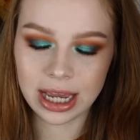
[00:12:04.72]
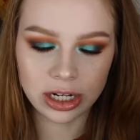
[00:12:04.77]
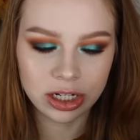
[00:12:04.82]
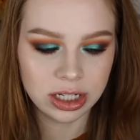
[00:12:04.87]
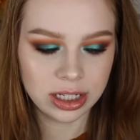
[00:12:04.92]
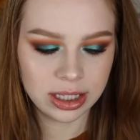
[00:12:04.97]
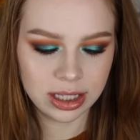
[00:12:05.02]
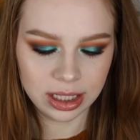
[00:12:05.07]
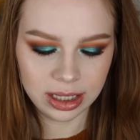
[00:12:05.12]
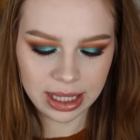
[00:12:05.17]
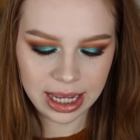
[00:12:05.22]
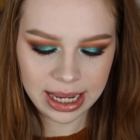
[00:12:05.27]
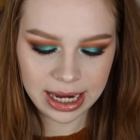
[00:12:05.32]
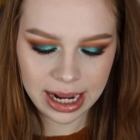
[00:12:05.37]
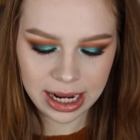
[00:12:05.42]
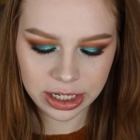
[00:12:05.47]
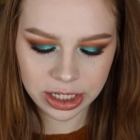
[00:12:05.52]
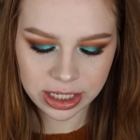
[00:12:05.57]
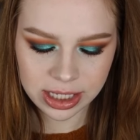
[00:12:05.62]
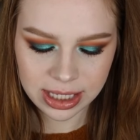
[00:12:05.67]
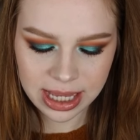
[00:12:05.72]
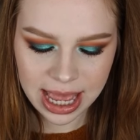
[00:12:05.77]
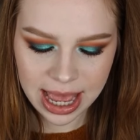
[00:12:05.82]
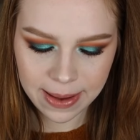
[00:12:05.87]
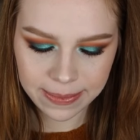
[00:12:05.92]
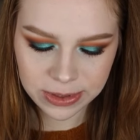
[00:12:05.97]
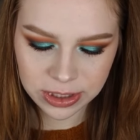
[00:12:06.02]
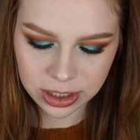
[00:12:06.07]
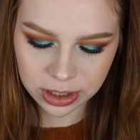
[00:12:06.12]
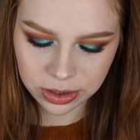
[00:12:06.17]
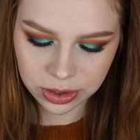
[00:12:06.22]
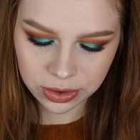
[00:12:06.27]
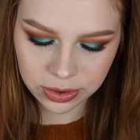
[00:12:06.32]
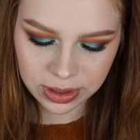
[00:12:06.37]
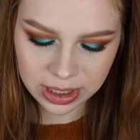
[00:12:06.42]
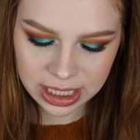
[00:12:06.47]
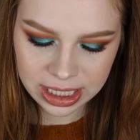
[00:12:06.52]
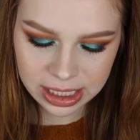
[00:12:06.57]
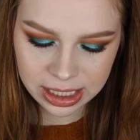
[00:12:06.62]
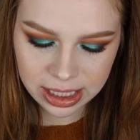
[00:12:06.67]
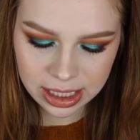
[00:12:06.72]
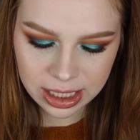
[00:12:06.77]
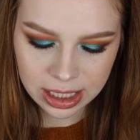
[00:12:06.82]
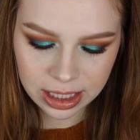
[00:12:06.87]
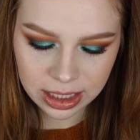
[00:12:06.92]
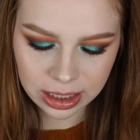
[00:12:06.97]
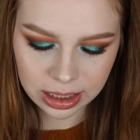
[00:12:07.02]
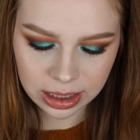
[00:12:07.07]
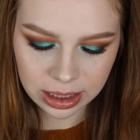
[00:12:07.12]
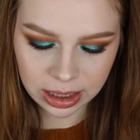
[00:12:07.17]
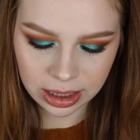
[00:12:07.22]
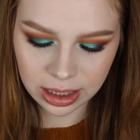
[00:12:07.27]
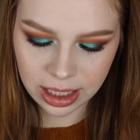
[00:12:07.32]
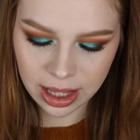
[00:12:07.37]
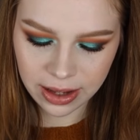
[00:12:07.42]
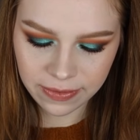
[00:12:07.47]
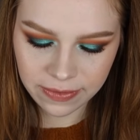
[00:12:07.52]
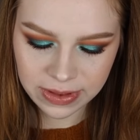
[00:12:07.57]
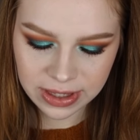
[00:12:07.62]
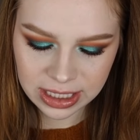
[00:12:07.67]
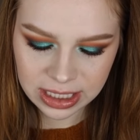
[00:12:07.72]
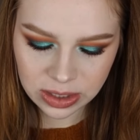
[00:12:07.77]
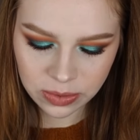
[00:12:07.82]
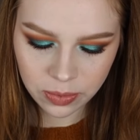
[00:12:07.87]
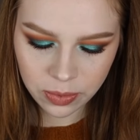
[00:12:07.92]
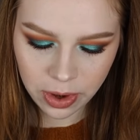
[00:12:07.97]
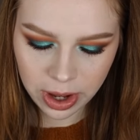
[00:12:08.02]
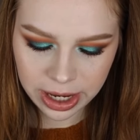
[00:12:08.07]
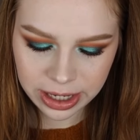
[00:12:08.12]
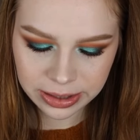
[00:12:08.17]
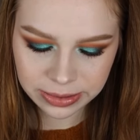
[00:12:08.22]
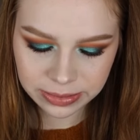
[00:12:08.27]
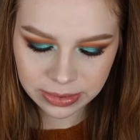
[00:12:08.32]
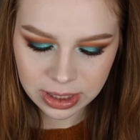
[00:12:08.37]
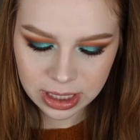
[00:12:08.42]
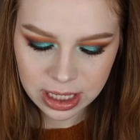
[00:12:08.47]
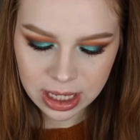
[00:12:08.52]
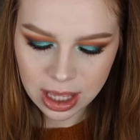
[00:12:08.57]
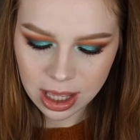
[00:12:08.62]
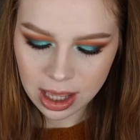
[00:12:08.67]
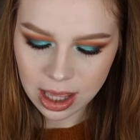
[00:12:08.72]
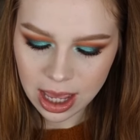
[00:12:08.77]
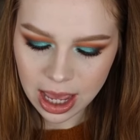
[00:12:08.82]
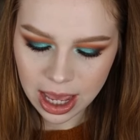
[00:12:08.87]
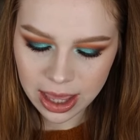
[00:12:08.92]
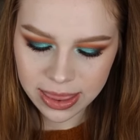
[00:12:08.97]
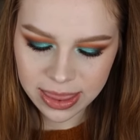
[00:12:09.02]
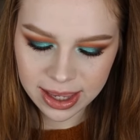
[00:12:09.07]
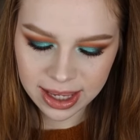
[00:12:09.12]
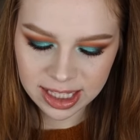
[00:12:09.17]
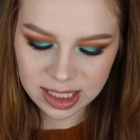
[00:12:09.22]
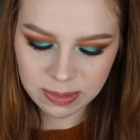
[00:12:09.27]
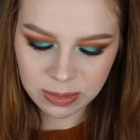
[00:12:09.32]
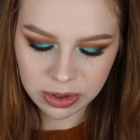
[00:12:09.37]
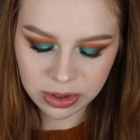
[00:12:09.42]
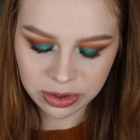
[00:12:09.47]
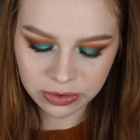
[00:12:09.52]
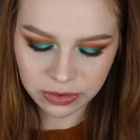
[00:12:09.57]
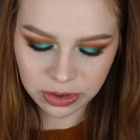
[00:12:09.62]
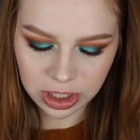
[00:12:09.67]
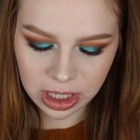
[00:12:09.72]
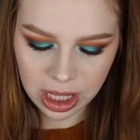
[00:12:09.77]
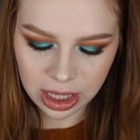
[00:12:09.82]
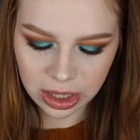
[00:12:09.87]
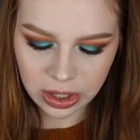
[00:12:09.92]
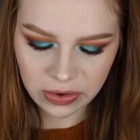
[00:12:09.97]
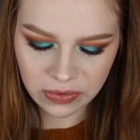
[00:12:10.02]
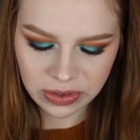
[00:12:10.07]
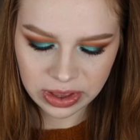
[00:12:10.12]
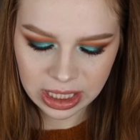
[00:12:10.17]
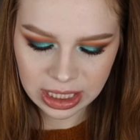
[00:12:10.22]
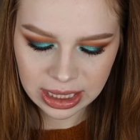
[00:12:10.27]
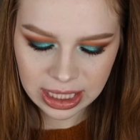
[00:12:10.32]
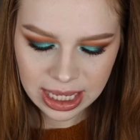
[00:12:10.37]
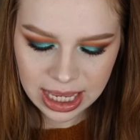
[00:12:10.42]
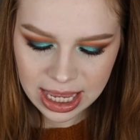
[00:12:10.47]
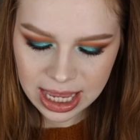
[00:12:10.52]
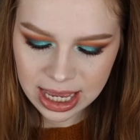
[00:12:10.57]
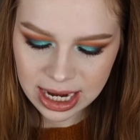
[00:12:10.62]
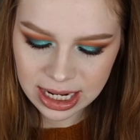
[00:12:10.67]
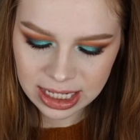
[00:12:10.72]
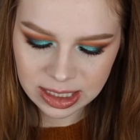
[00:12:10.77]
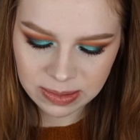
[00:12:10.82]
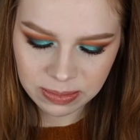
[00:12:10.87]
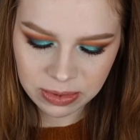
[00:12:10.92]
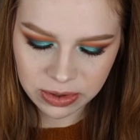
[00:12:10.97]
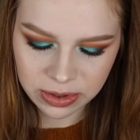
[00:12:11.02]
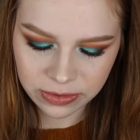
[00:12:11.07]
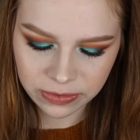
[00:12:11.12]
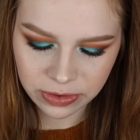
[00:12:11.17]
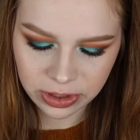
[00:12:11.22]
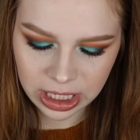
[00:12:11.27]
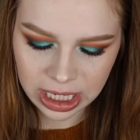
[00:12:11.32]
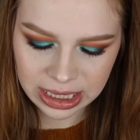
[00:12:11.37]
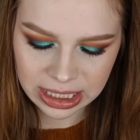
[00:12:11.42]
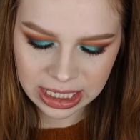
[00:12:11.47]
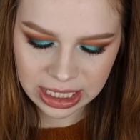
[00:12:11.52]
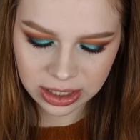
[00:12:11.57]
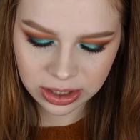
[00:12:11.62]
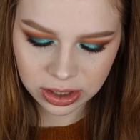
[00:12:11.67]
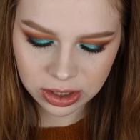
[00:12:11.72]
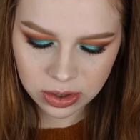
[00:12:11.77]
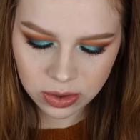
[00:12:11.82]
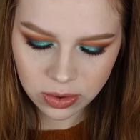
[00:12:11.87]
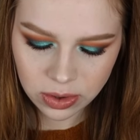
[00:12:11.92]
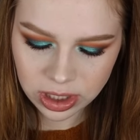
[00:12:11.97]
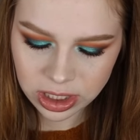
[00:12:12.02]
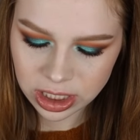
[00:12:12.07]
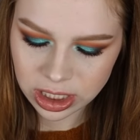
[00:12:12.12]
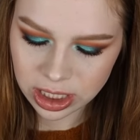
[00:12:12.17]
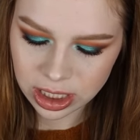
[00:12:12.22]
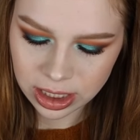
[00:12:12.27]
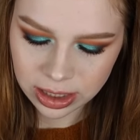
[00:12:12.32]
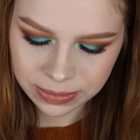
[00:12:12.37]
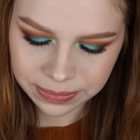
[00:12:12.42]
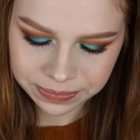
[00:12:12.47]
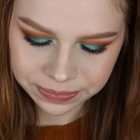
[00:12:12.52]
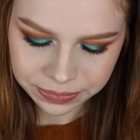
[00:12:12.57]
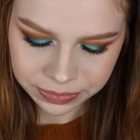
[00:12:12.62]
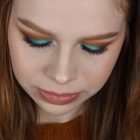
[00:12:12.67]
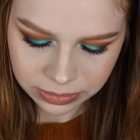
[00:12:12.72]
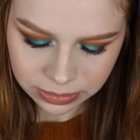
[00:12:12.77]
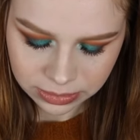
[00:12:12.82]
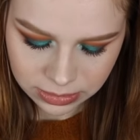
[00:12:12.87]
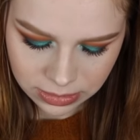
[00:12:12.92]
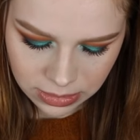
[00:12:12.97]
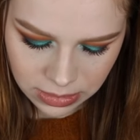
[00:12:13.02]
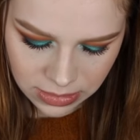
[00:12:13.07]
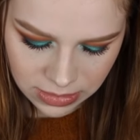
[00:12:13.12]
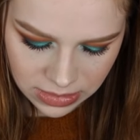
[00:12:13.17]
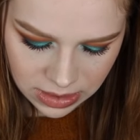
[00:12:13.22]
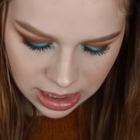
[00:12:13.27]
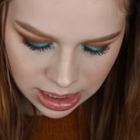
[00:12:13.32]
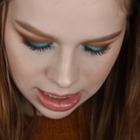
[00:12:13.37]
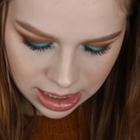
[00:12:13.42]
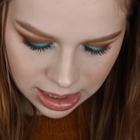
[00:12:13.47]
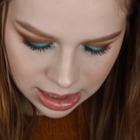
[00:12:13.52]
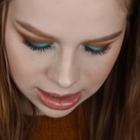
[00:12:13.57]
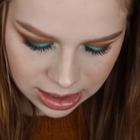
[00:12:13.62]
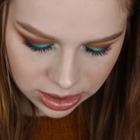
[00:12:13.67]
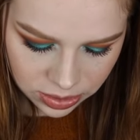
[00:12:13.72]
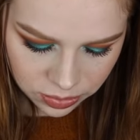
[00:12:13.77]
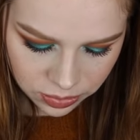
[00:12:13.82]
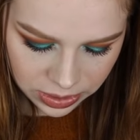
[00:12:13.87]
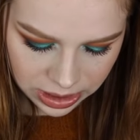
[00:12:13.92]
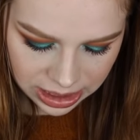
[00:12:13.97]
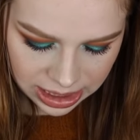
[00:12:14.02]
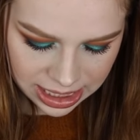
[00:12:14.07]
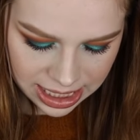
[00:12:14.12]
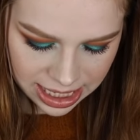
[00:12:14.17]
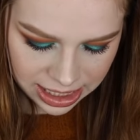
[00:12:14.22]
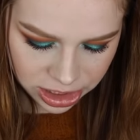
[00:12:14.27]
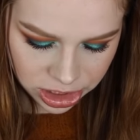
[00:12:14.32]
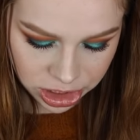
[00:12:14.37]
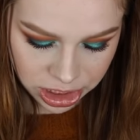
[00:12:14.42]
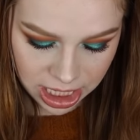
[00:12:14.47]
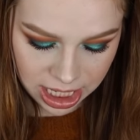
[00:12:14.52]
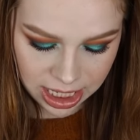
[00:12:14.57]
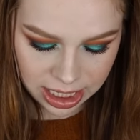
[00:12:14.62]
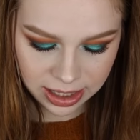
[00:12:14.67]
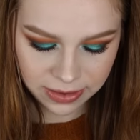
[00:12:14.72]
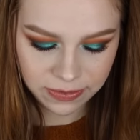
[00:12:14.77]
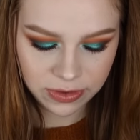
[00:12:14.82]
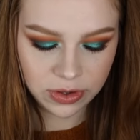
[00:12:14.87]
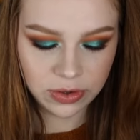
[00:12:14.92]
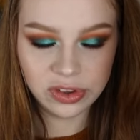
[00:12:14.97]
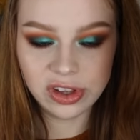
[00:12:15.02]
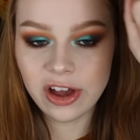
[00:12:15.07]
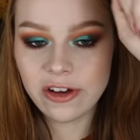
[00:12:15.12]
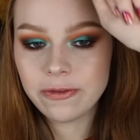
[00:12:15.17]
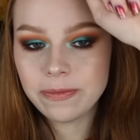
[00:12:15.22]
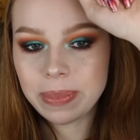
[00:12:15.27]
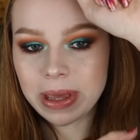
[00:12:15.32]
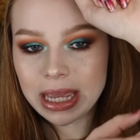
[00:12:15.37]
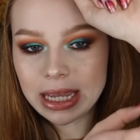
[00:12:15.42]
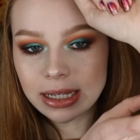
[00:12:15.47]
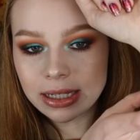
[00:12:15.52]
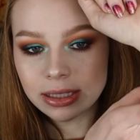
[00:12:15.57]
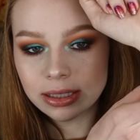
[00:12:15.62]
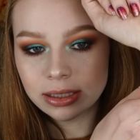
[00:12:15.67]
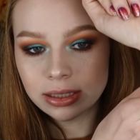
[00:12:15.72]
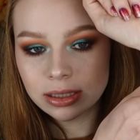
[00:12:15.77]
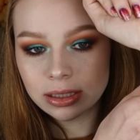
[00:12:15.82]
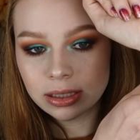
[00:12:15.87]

catches the light. I just absolutely love this one. I think it's beautiful all over the lid. It's beautiful on the inner corner. It's a really nice shade if you love pink.